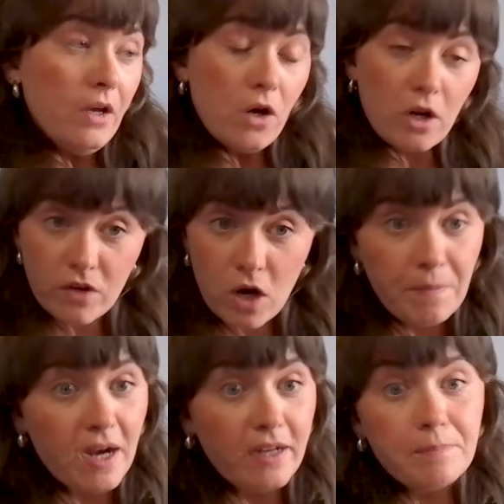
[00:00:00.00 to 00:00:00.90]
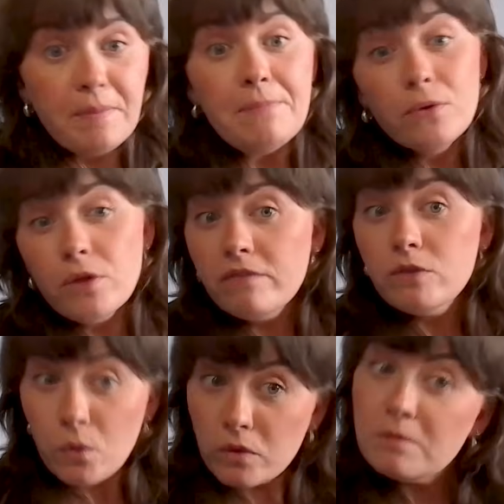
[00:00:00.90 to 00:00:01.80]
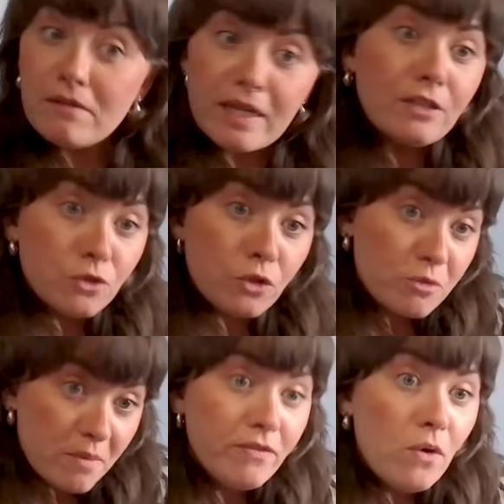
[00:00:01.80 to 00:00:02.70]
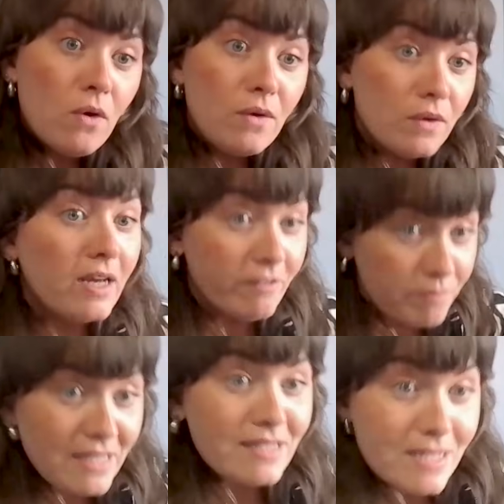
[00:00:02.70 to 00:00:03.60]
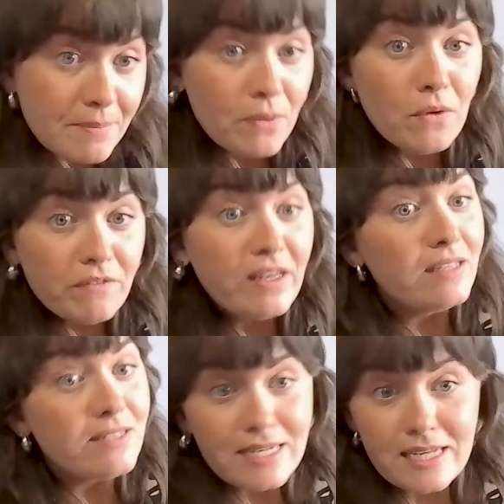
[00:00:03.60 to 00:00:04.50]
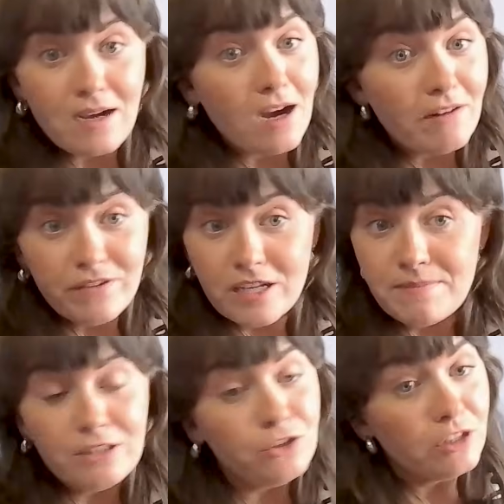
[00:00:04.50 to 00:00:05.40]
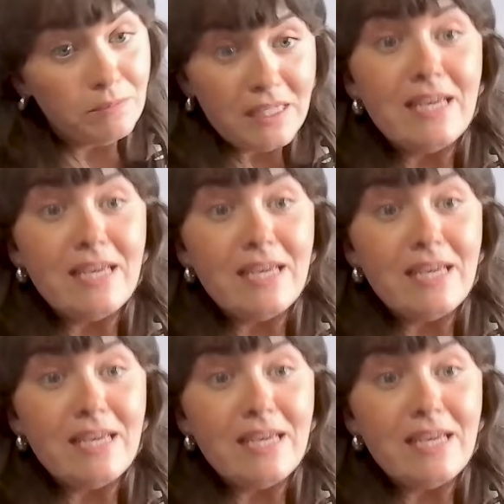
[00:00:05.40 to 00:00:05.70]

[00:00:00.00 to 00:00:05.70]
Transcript: Oliver Coppard, people that have talked about rent controls before and have been in support of it. Sadiq Khan first mentioned them